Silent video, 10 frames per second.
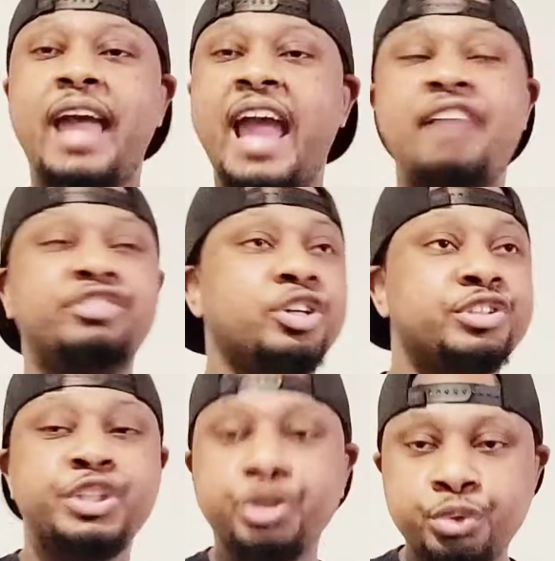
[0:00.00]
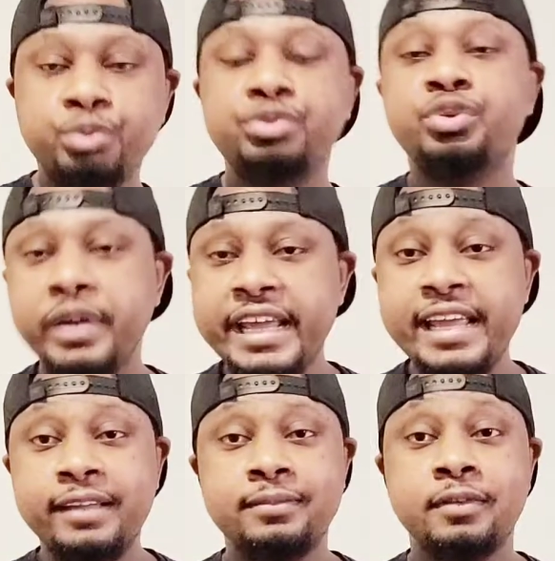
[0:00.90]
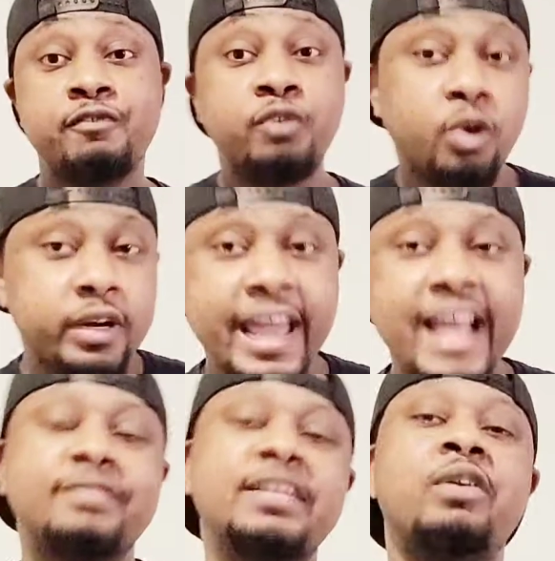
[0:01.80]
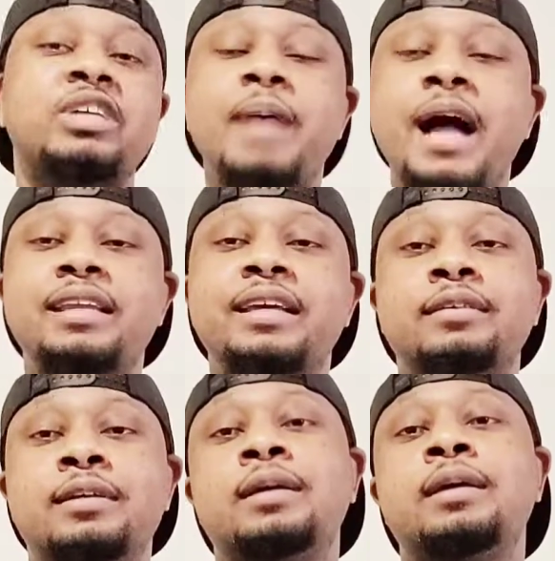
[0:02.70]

after two, three, four days of not responding.